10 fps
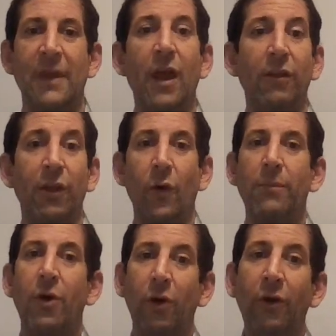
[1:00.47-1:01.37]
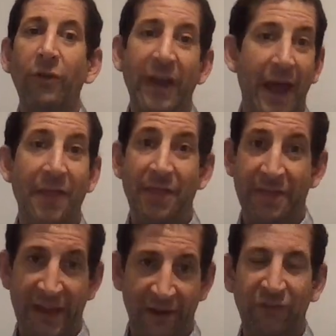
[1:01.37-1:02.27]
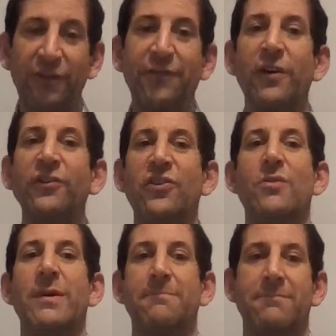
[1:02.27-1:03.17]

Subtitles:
Lo and behold, there's the first human.